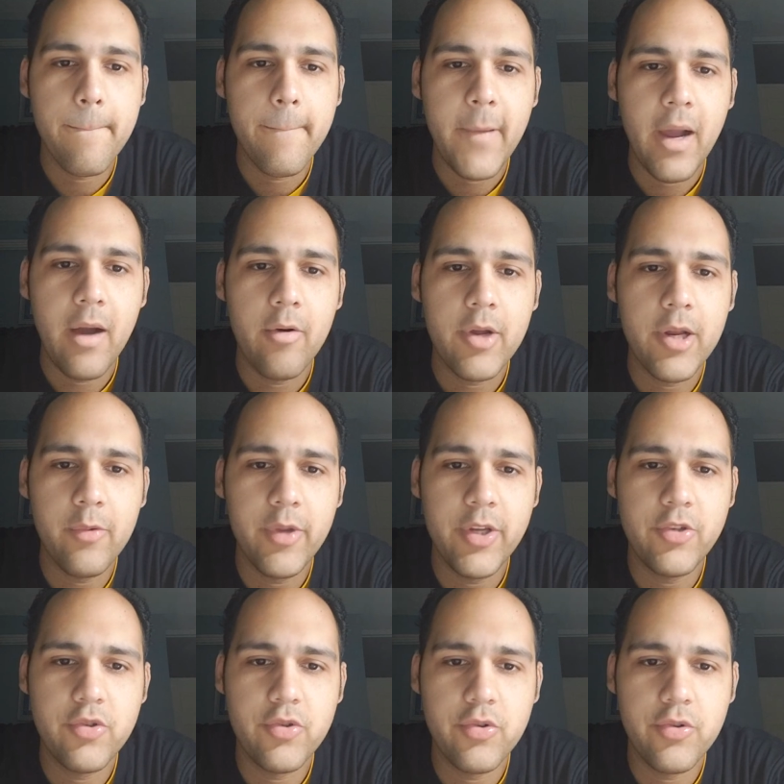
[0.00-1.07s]
How can we
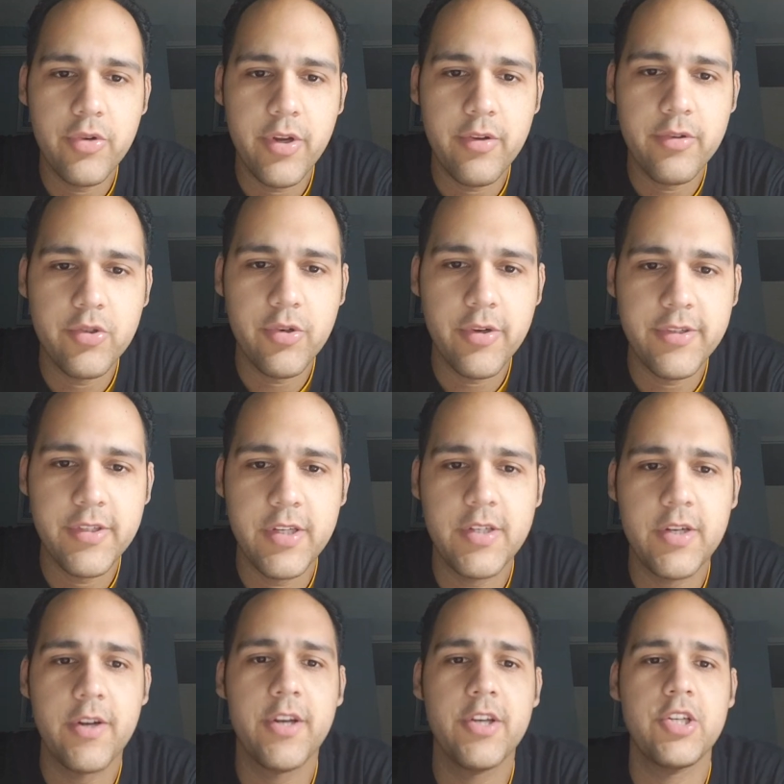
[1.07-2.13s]
trust the
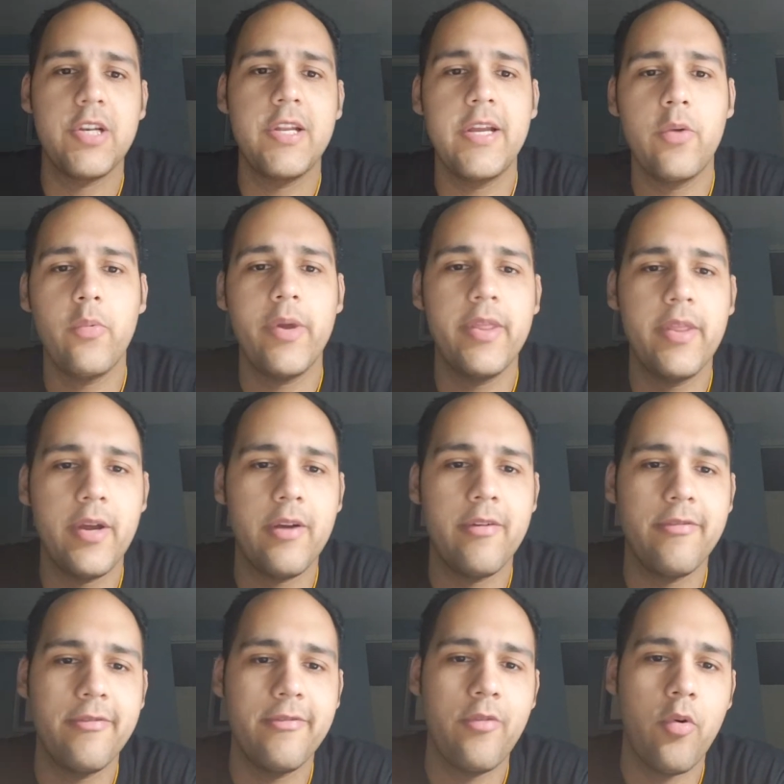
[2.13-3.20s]
Turkish league when there are
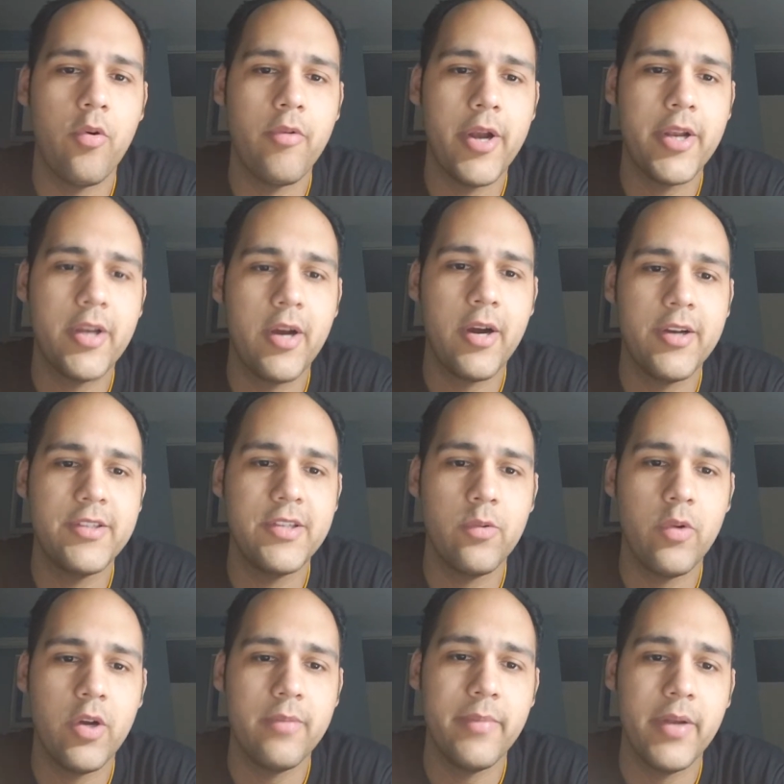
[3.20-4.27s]
4 red cards in
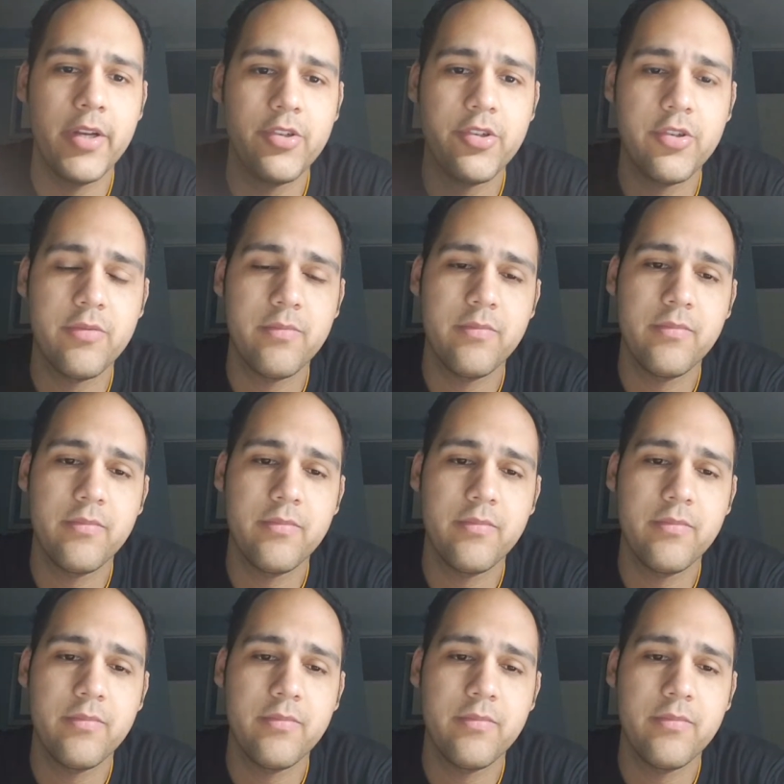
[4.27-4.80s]
1 match?